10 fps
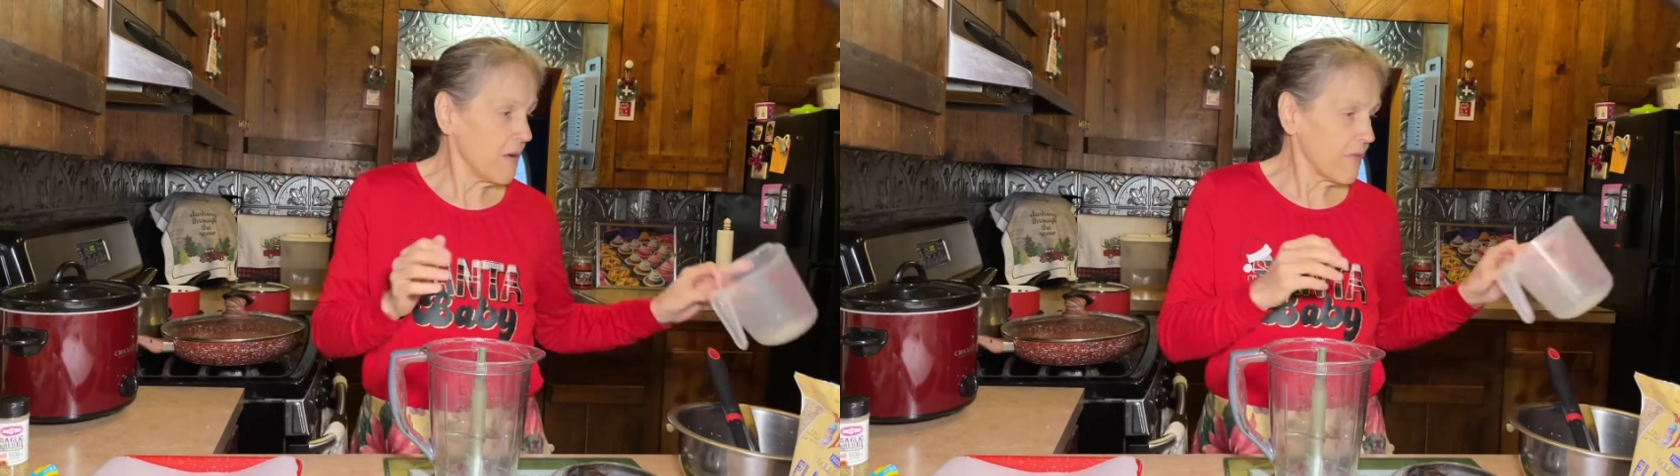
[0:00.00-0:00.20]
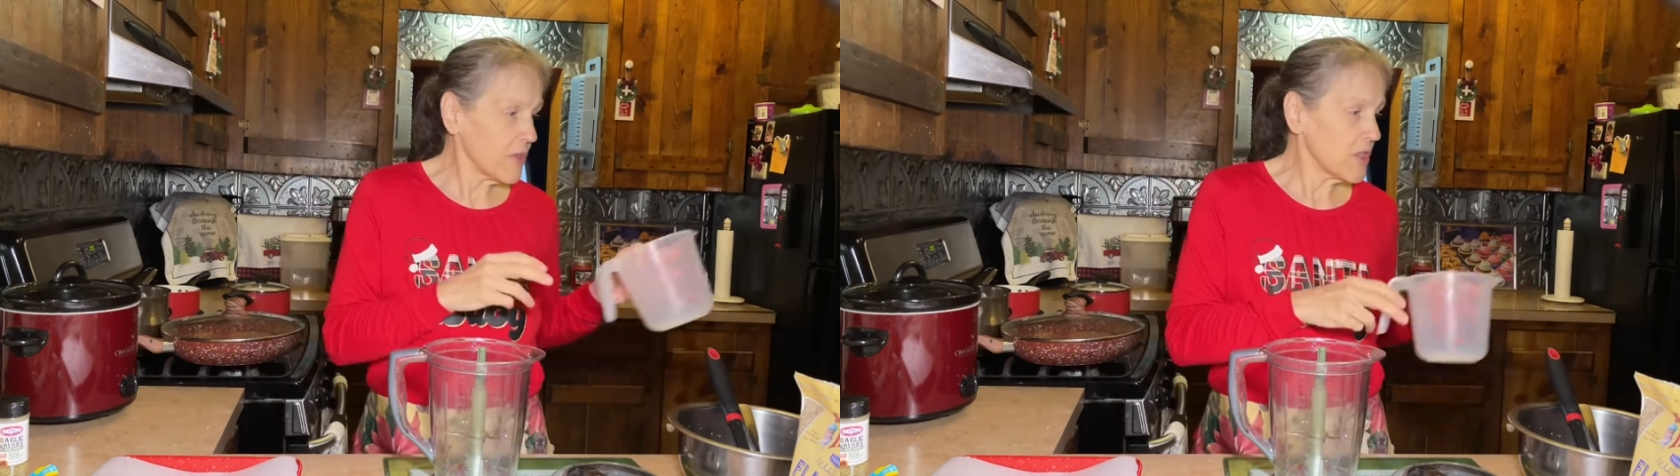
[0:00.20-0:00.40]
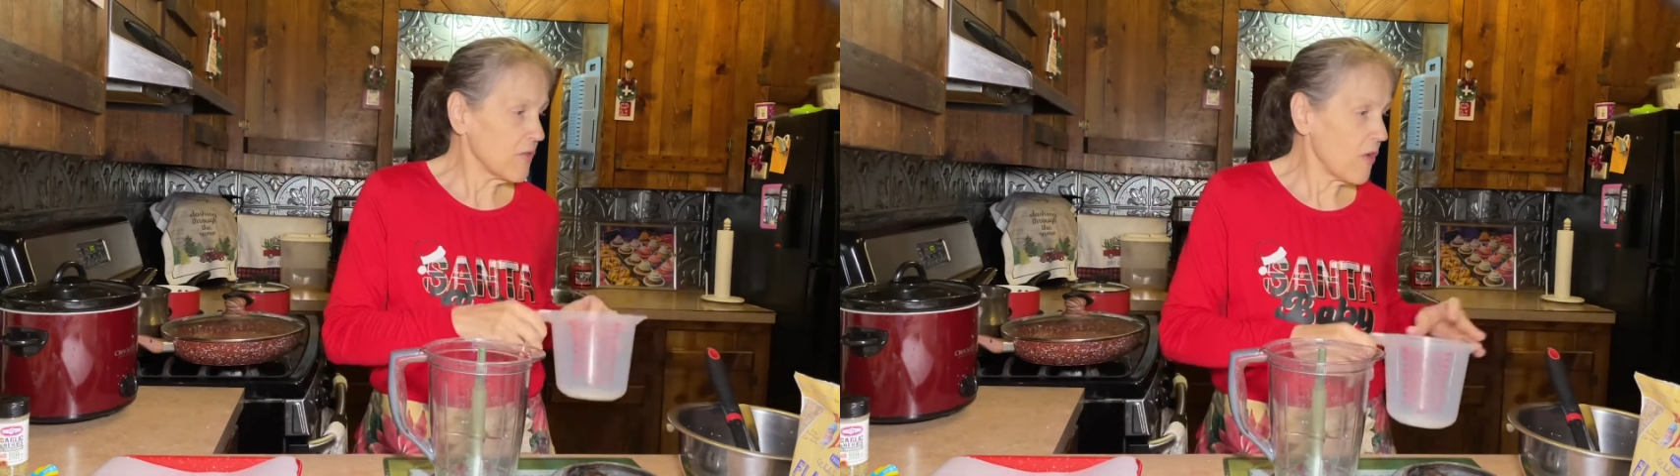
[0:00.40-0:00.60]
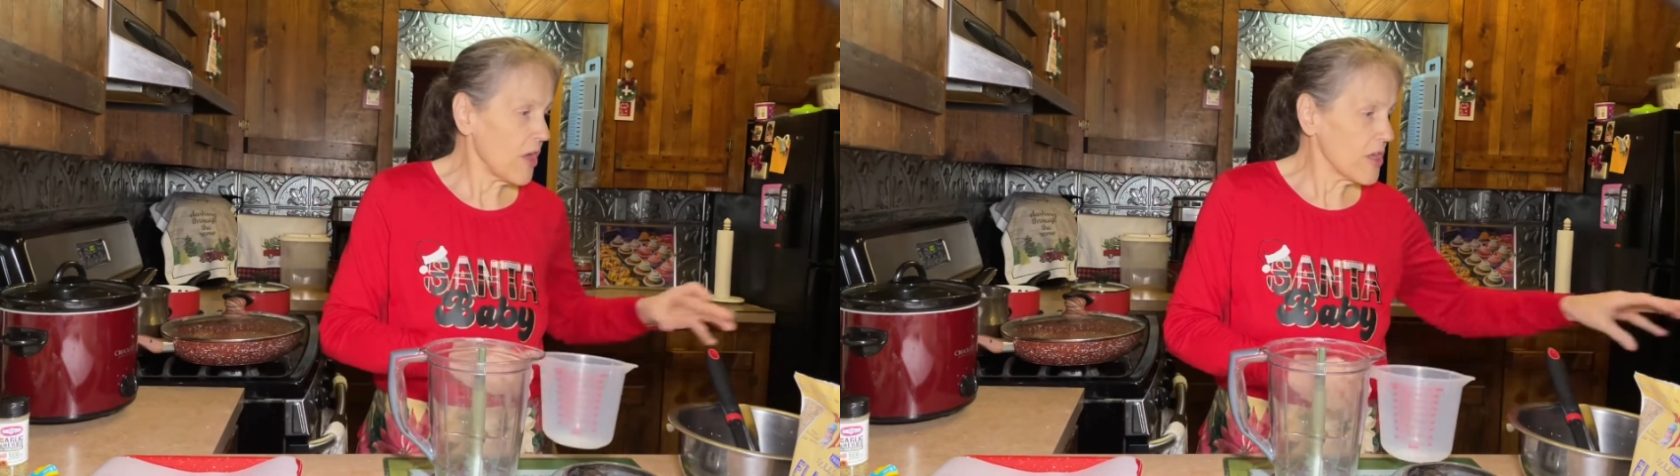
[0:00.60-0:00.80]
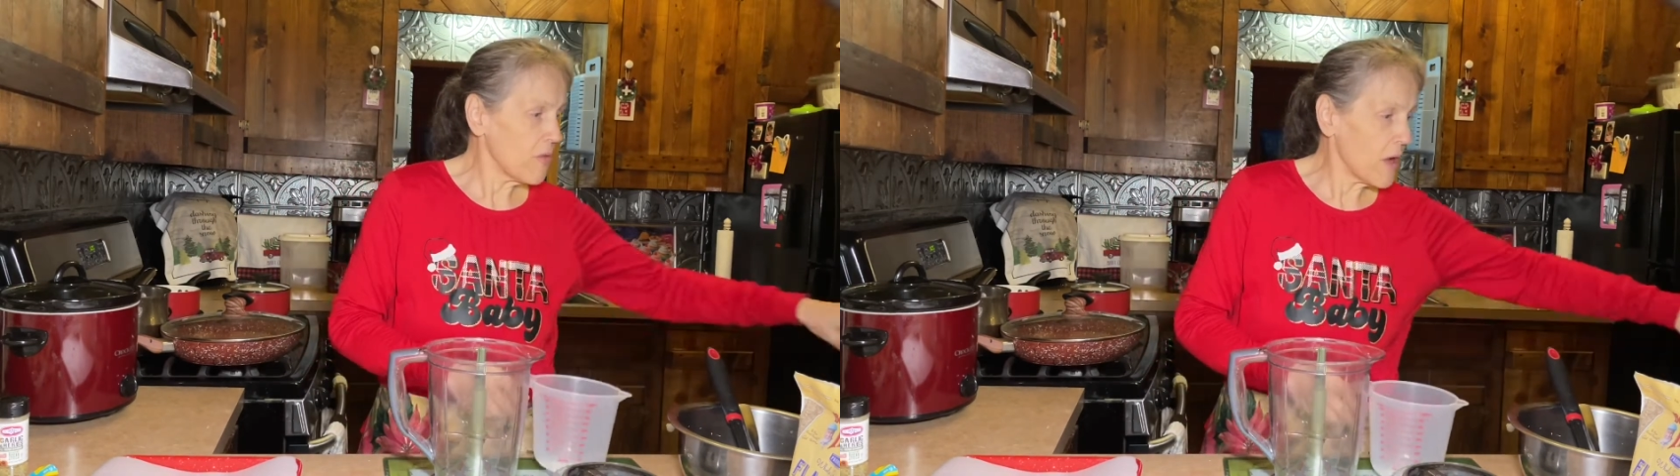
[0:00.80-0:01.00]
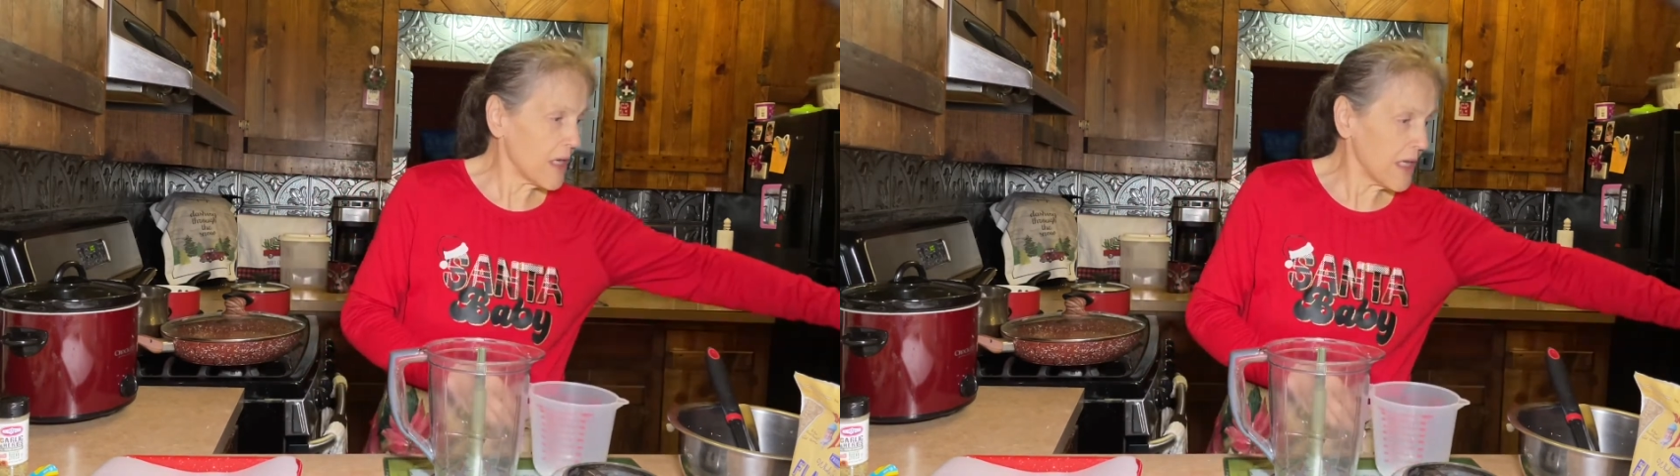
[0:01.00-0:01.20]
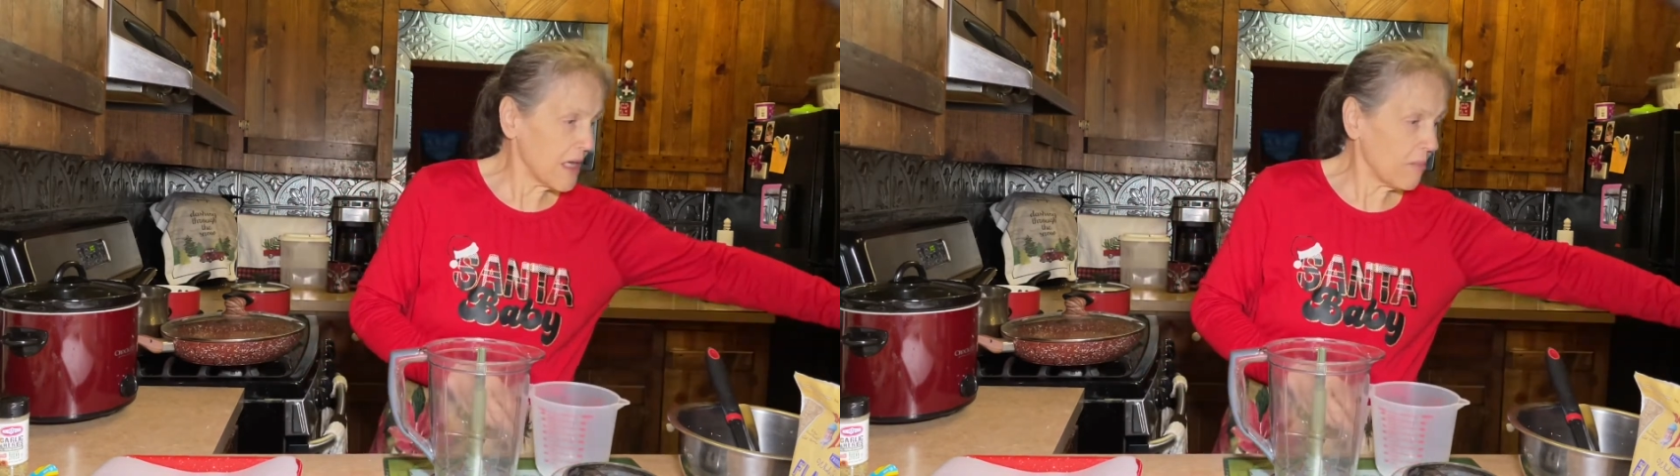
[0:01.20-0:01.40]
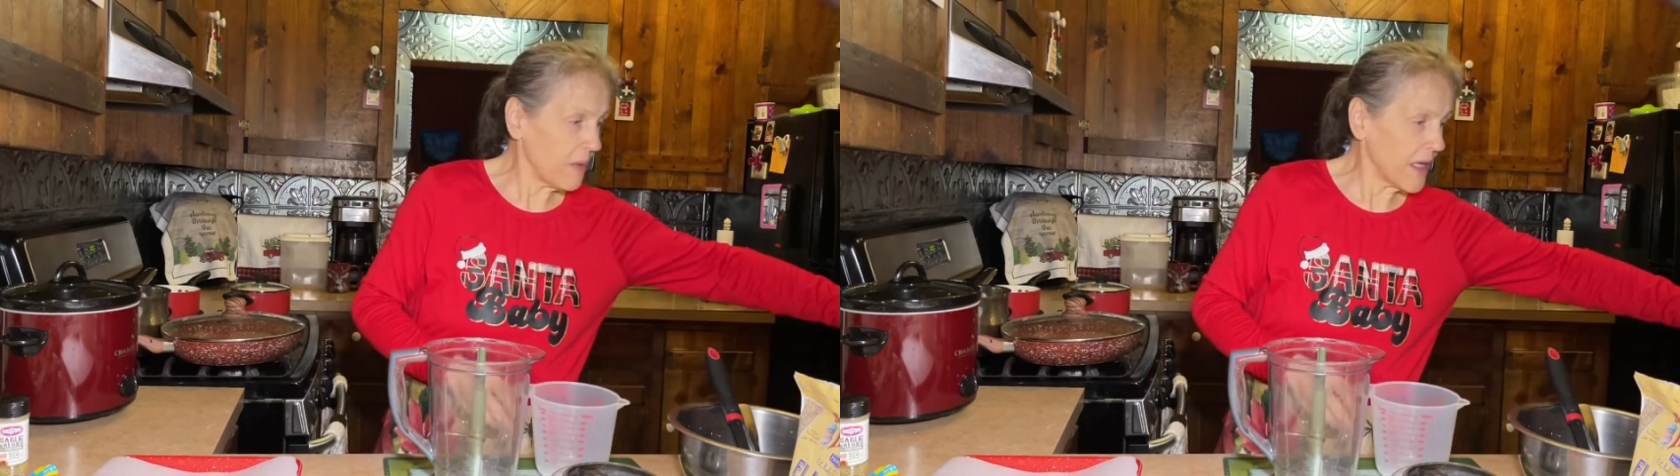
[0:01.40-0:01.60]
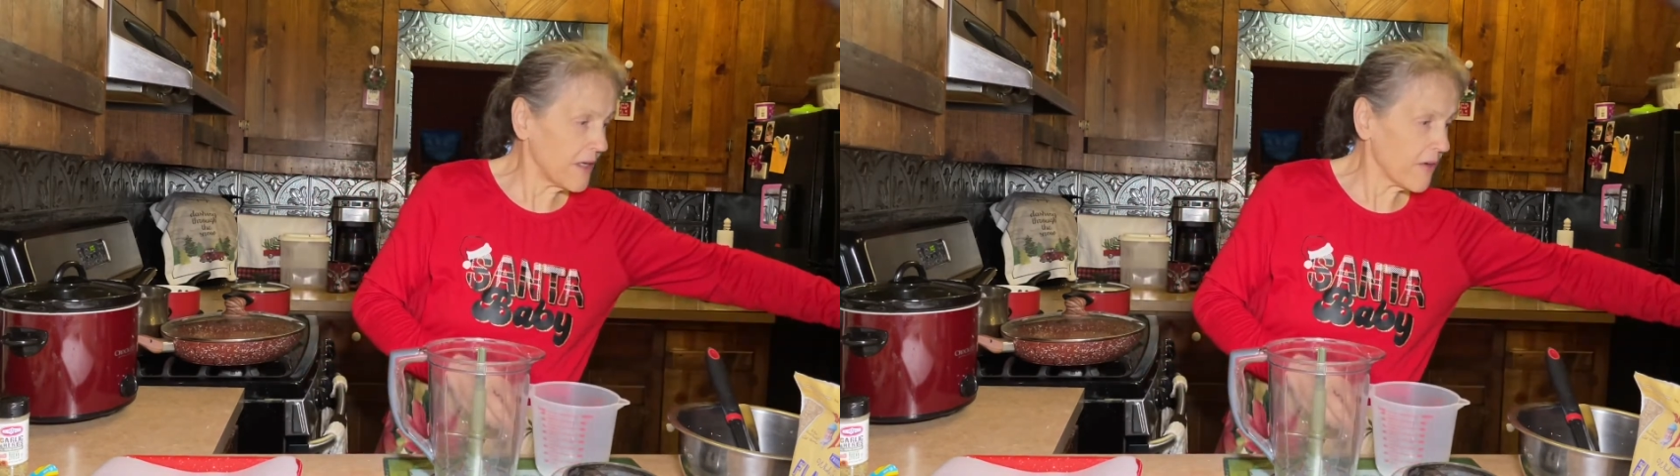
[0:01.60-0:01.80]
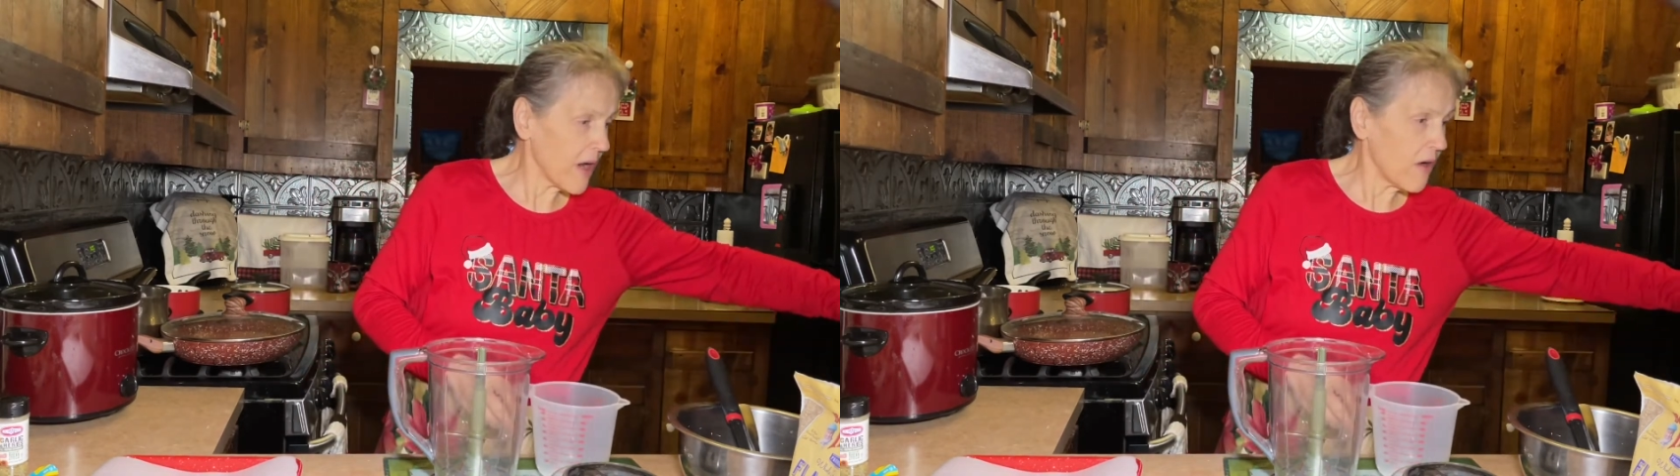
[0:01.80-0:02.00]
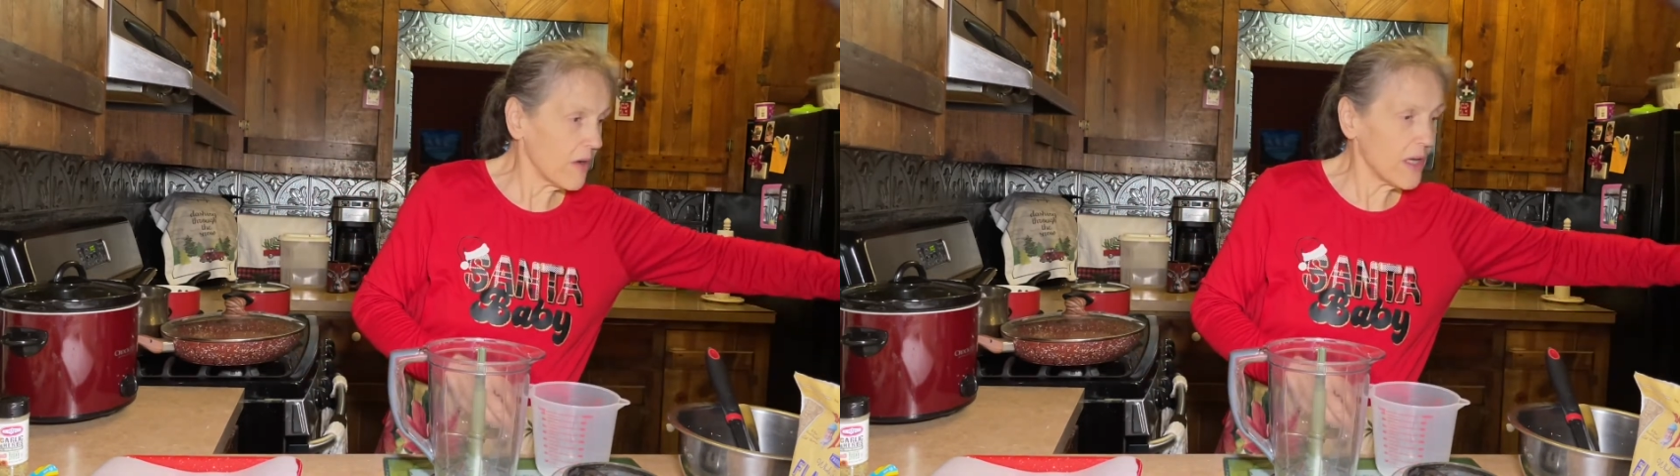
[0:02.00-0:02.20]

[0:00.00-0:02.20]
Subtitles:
First of all, you want to get a blender out,